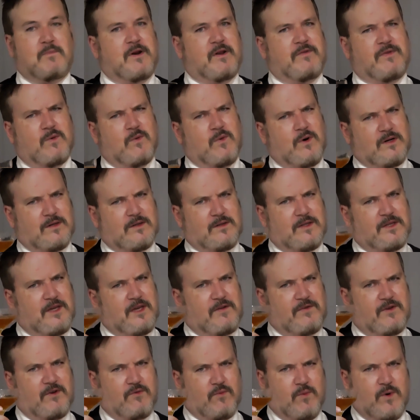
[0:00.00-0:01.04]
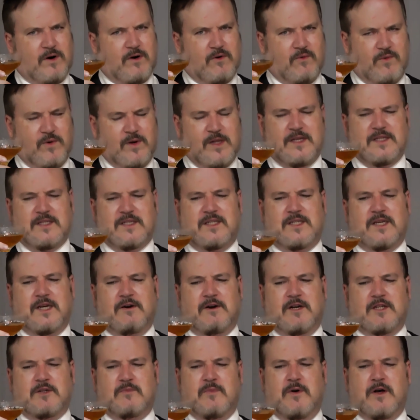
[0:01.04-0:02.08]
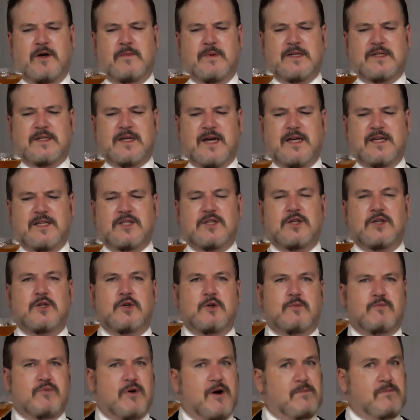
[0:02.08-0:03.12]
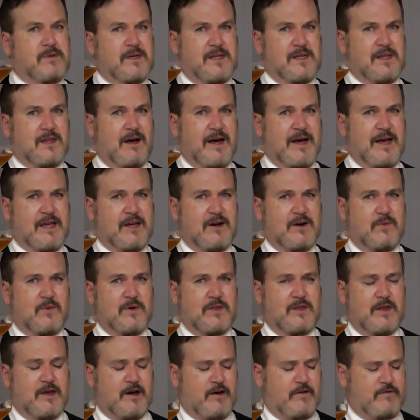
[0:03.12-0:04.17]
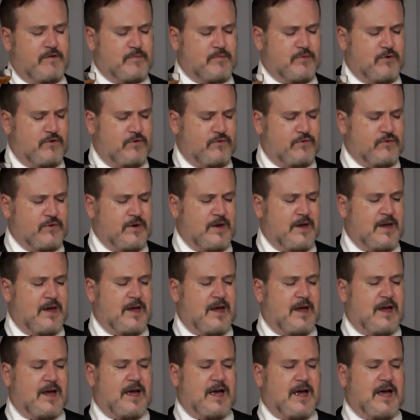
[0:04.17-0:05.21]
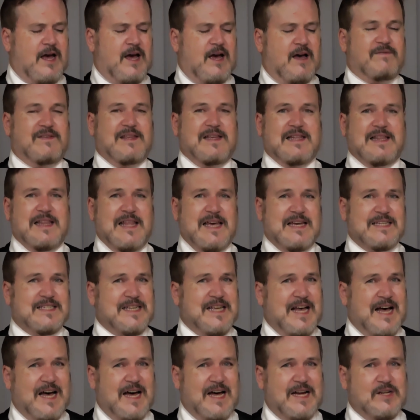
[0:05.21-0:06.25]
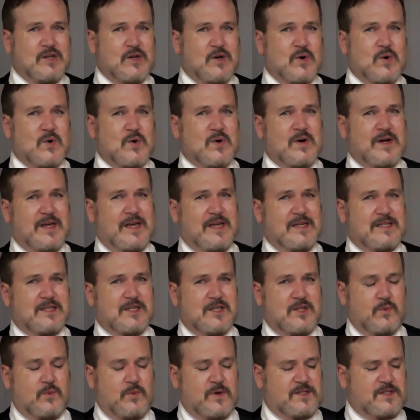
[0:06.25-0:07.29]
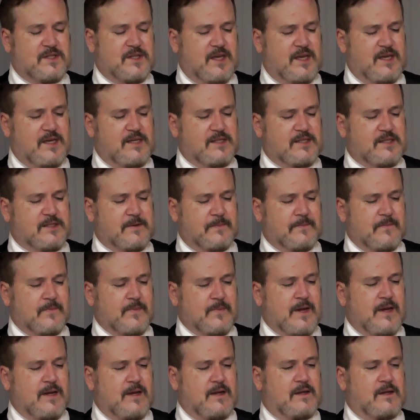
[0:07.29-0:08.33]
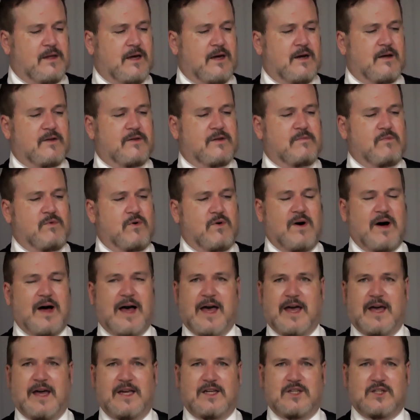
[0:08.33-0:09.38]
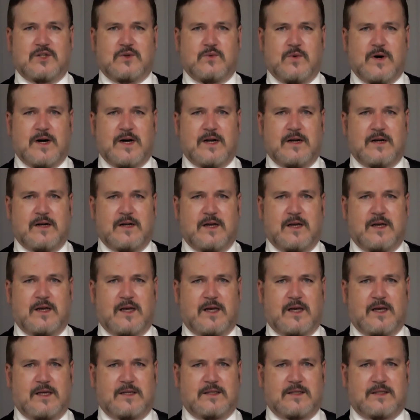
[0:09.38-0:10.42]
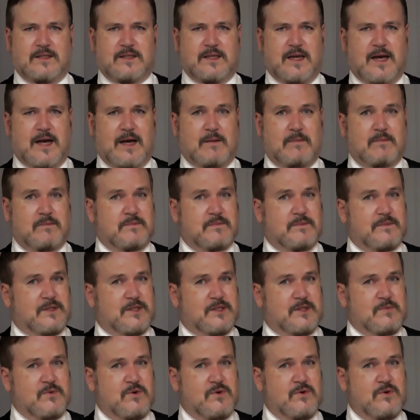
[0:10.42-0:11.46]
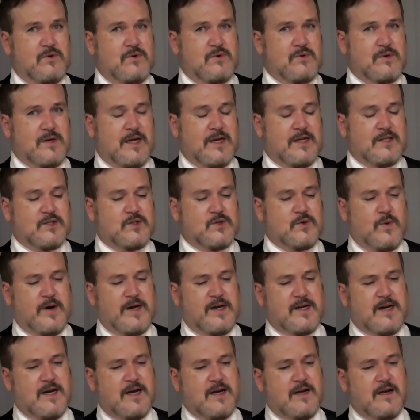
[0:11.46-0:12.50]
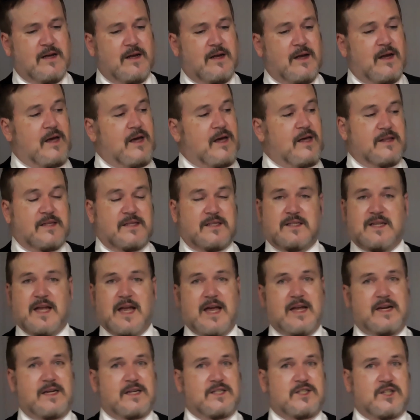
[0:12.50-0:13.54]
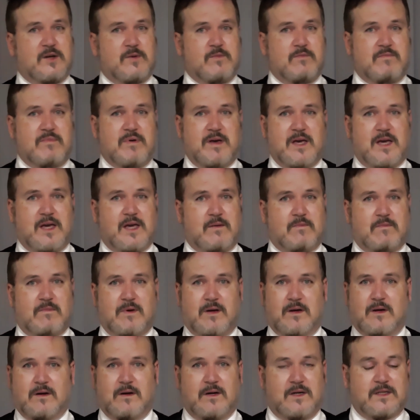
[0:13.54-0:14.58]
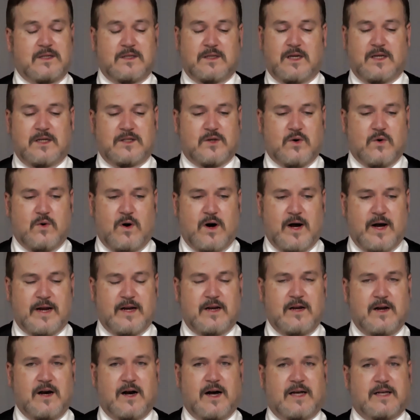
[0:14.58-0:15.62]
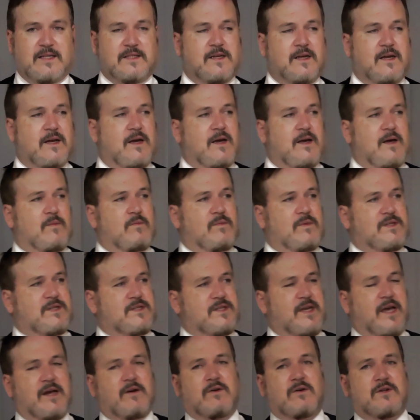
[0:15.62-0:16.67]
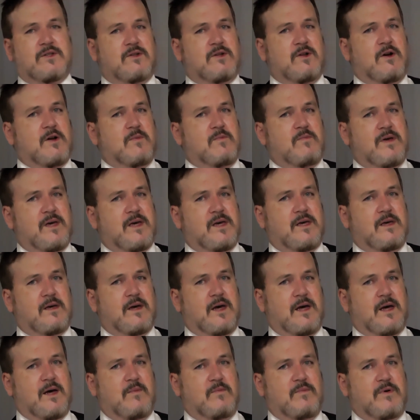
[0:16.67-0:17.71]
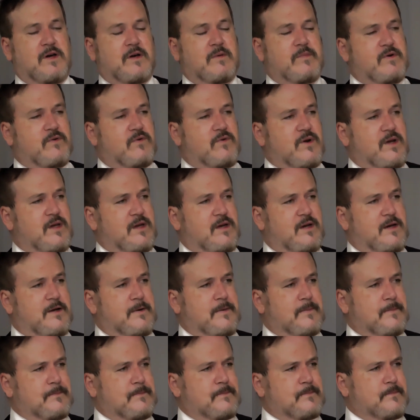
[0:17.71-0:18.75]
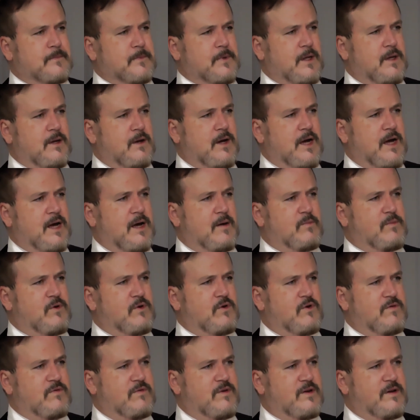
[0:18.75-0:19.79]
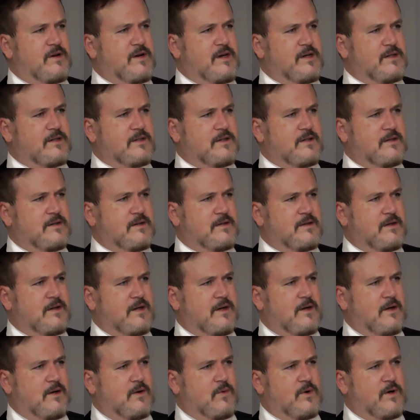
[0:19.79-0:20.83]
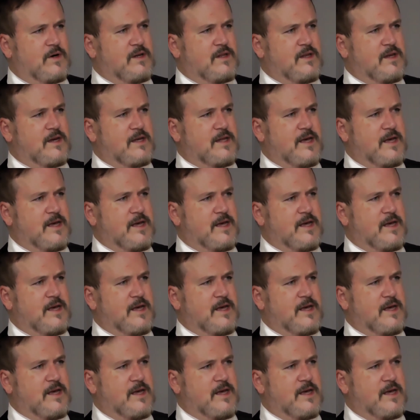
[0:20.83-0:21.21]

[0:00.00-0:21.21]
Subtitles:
But if you want a really serious bourbon taste, you'd probably like it with the overproof. If you're less hardcore into the whiskies, The more aged one is smooth and sweeter. The standard Jim Beam is quite nice. Mrs. Angry is not a big bourbon drinker. Your verdict? What do you